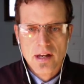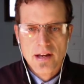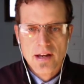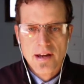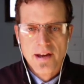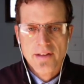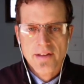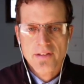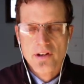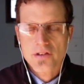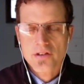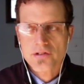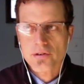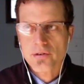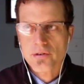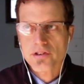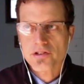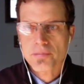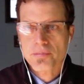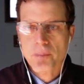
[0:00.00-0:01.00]
And there's a
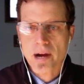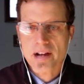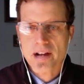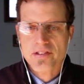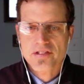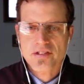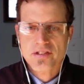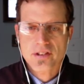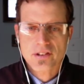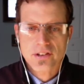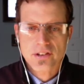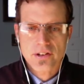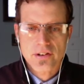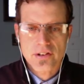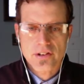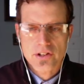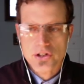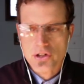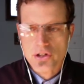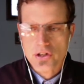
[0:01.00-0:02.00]
response to
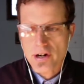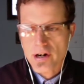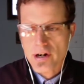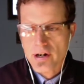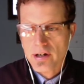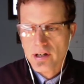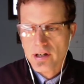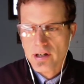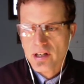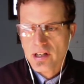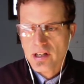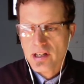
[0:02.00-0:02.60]
literature